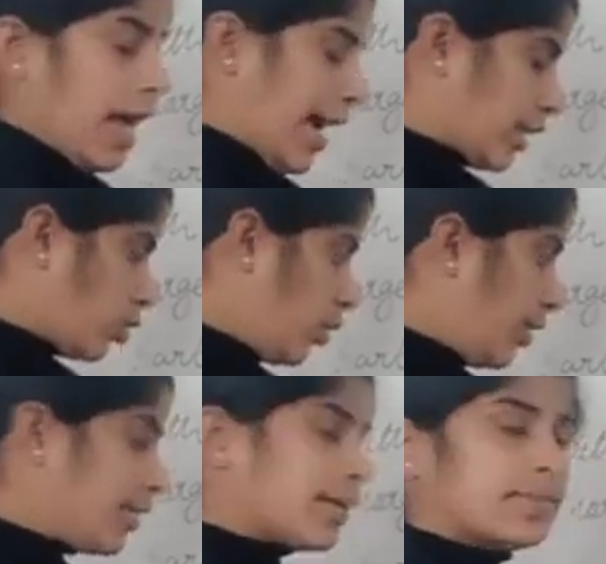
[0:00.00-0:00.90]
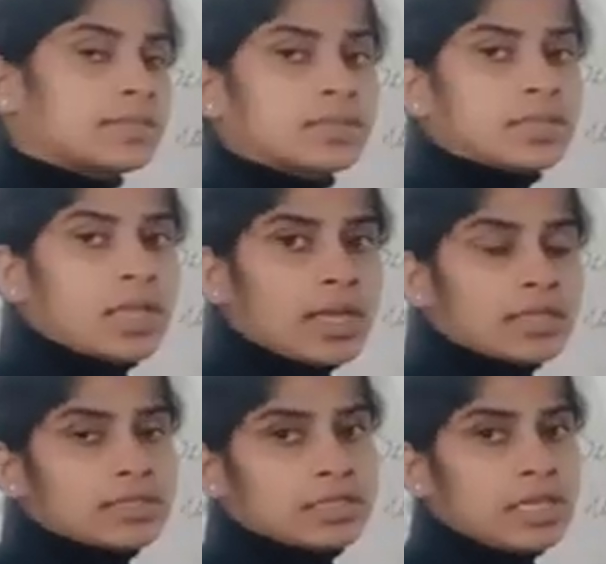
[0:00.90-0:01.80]
Actually, in our
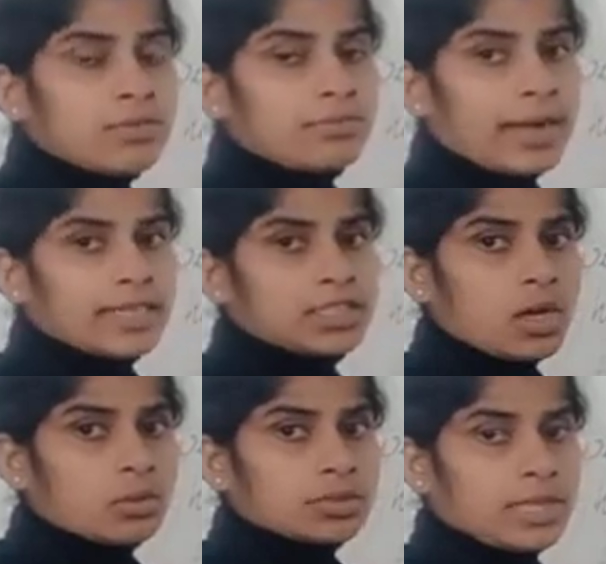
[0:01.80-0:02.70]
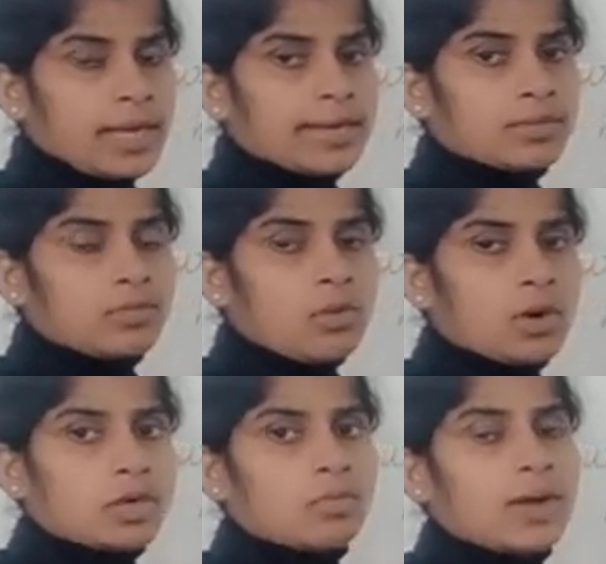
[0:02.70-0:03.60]
days, he find out
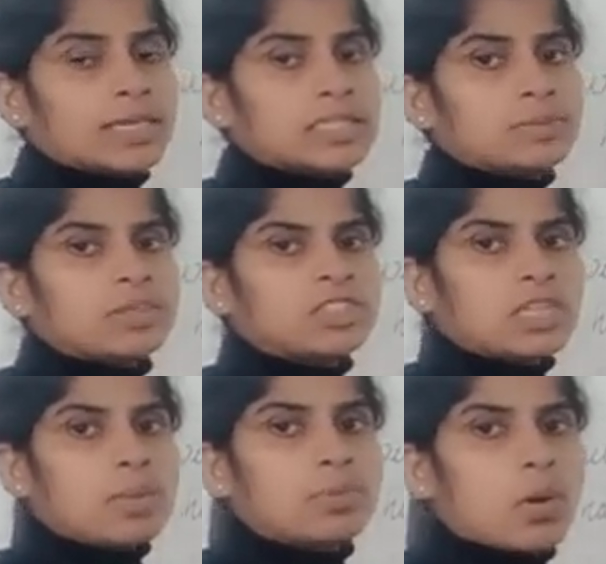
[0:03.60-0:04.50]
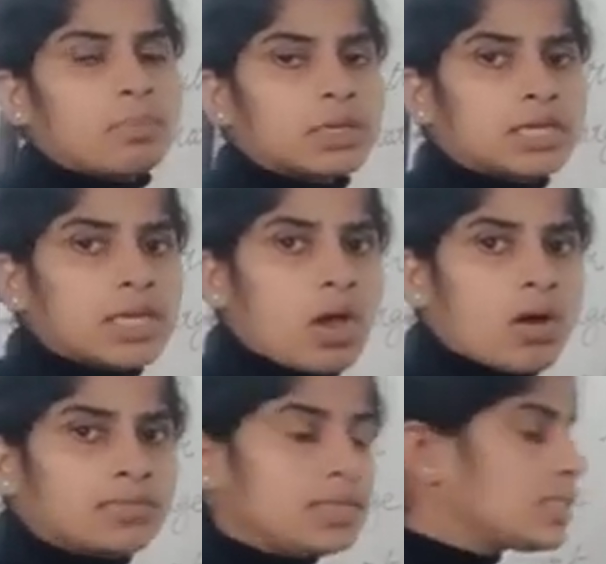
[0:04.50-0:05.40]
that one special property
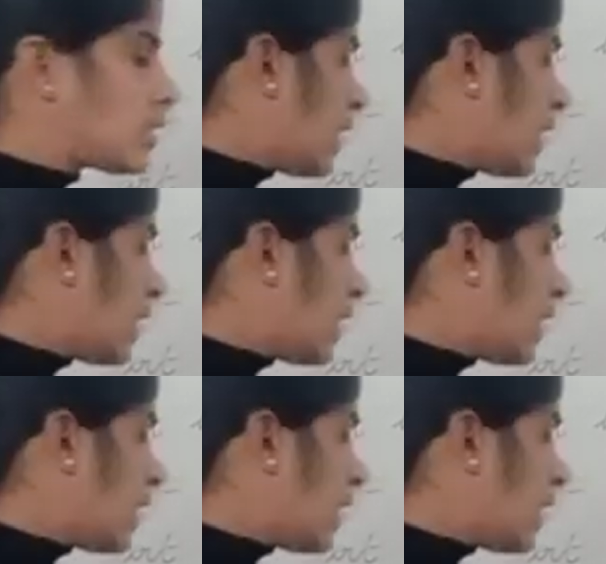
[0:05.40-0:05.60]
of this